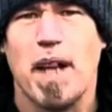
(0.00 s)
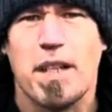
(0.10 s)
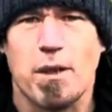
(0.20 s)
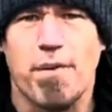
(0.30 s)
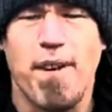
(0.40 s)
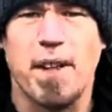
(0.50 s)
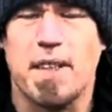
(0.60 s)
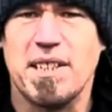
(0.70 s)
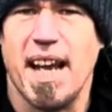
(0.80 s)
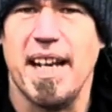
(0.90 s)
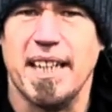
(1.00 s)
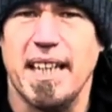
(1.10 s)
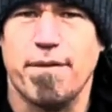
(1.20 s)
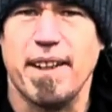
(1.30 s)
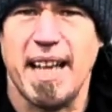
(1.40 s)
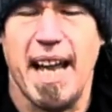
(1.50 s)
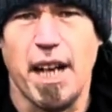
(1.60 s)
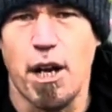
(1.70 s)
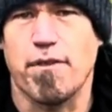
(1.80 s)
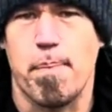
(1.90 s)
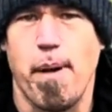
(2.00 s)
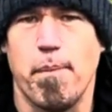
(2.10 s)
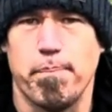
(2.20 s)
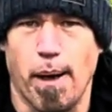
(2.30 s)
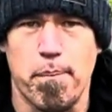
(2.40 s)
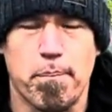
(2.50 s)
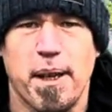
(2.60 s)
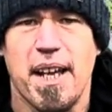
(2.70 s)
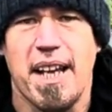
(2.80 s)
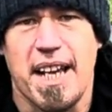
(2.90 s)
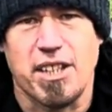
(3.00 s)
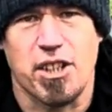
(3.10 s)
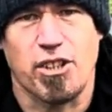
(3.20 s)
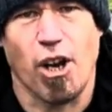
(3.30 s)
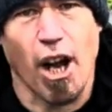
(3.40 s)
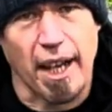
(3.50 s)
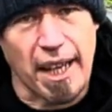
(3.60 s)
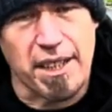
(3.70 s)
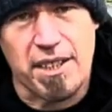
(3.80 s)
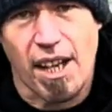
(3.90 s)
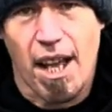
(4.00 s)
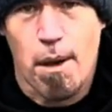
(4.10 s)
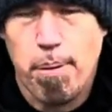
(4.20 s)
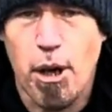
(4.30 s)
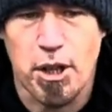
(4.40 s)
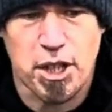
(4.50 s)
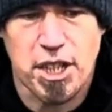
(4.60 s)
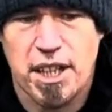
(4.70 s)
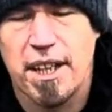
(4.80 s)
So I found the technique for getting over a pump bump is to try and push